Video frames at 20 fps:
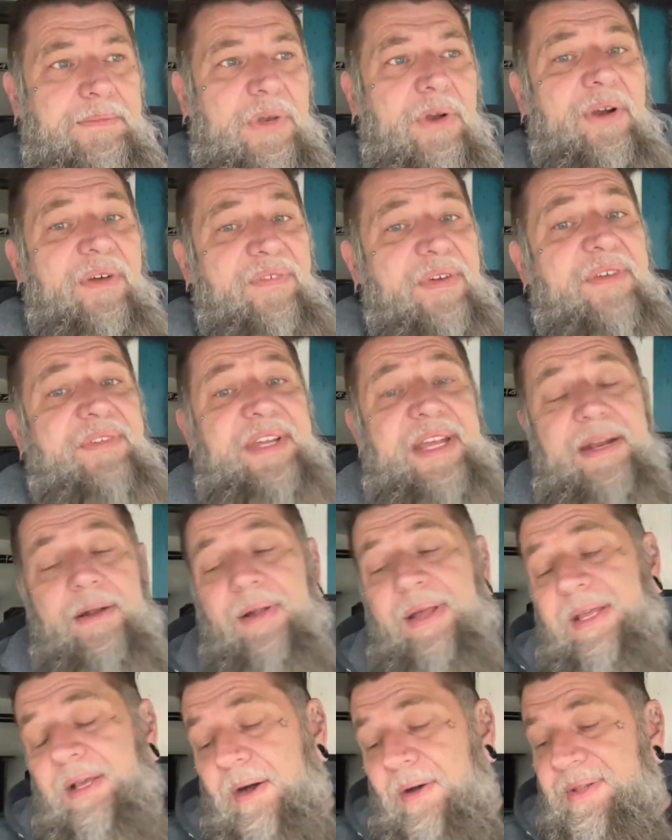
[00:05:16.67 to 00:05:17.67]
Or a 15
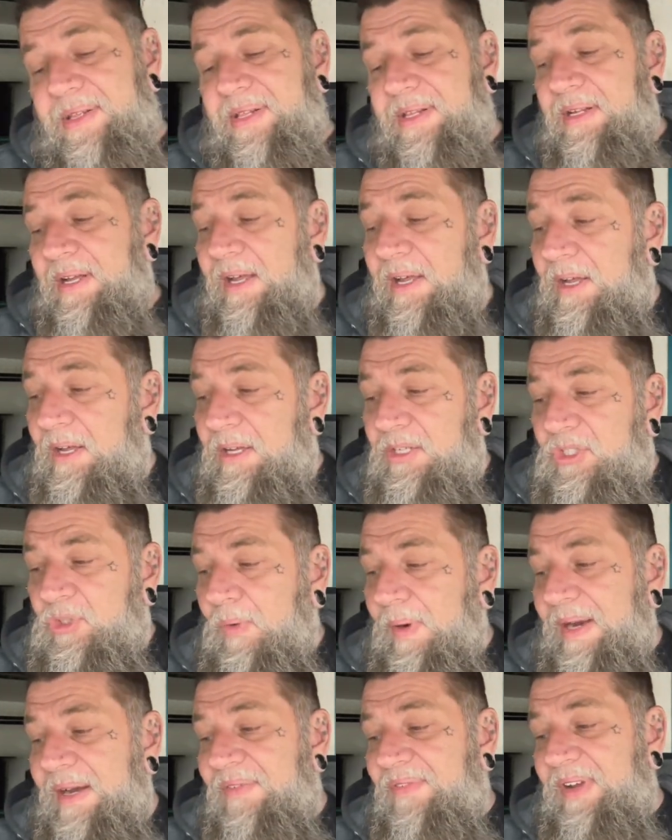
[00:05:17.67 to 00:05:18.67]
only costs
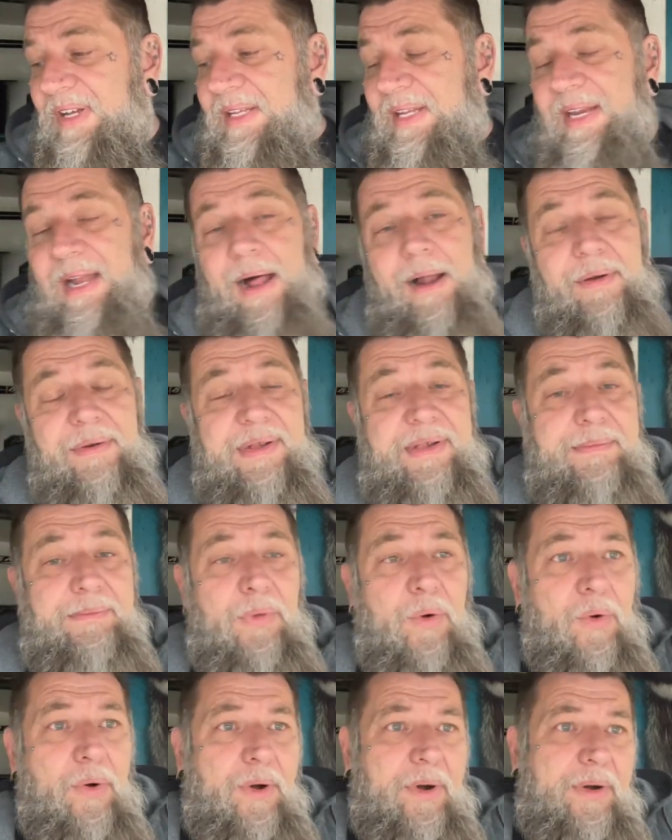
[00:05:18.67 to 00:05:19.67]
$20 to $50
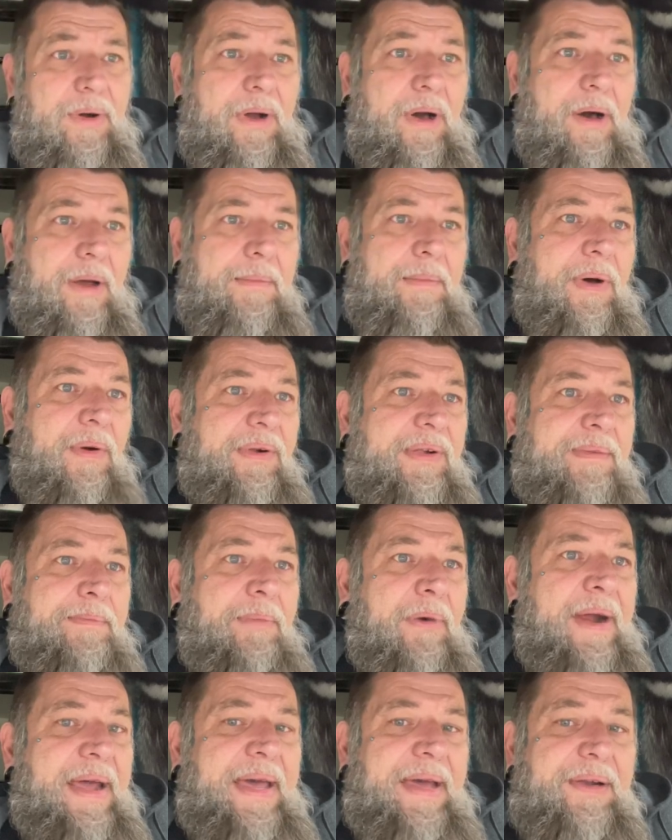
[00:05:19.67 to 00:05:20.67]
more on most
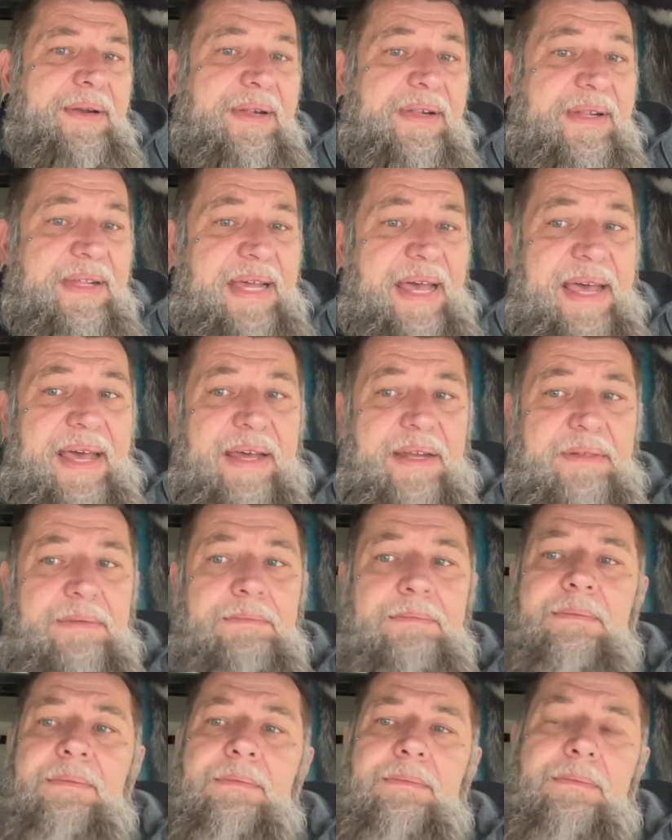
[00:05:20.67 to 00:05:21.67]
brands
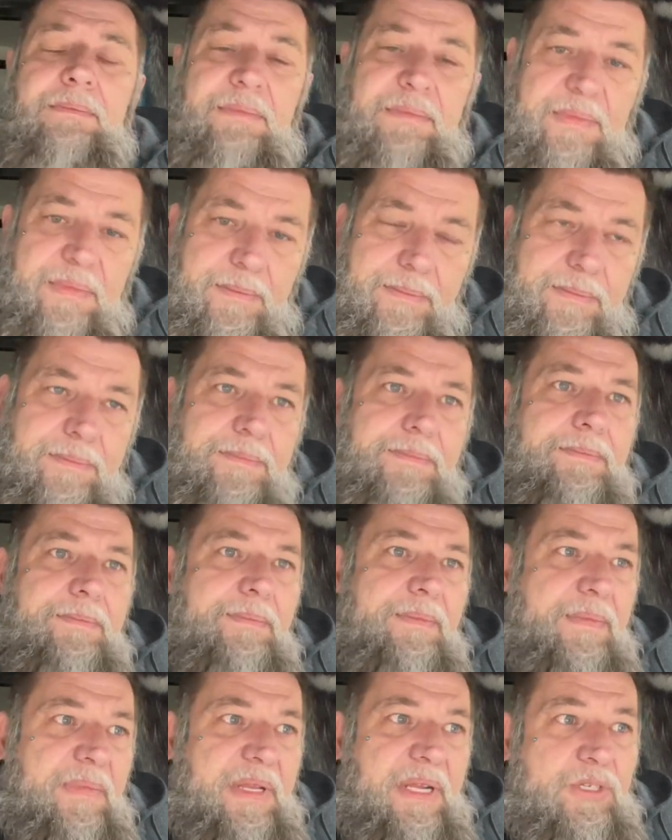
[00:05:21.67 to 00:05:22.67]
than
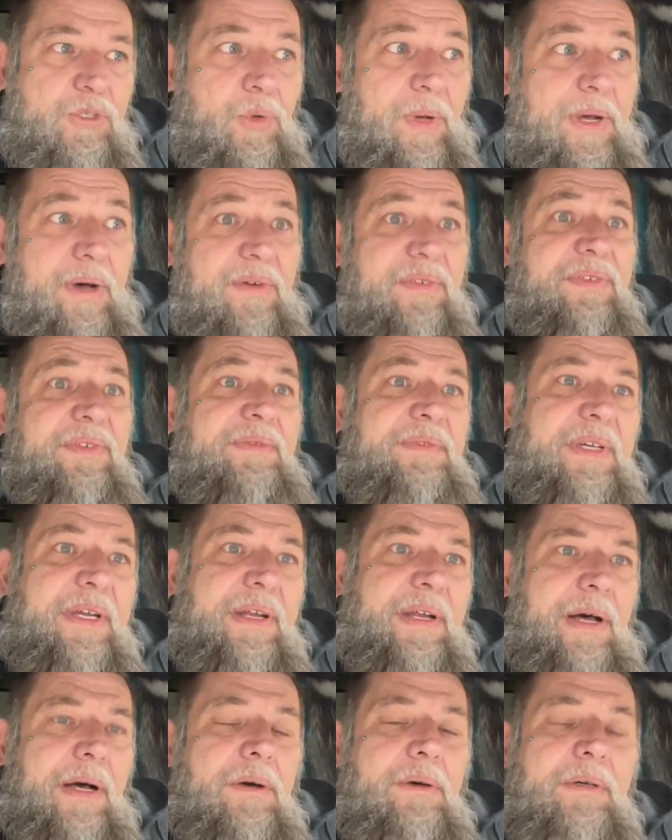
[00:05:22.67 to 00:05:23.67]
a 12,
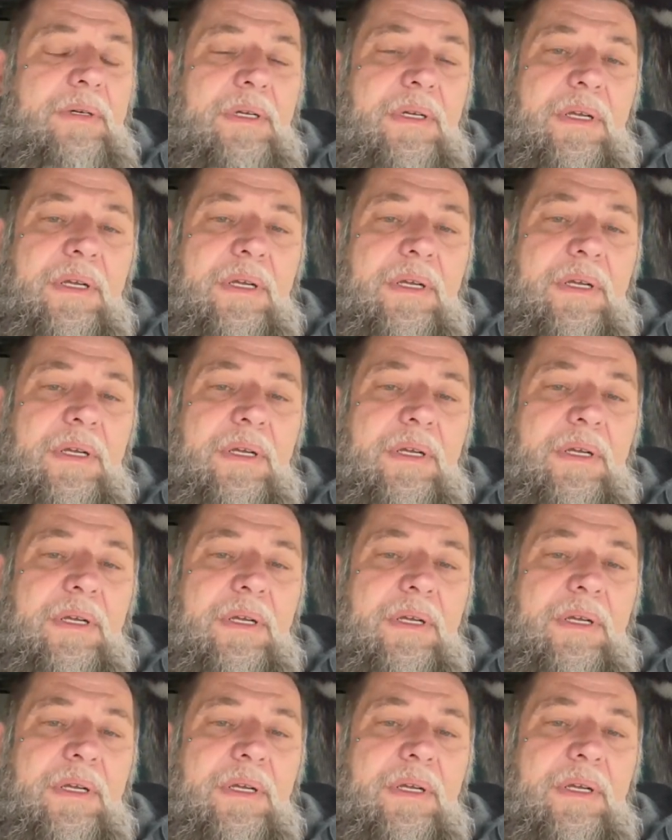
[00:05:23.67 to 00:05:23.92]
you know.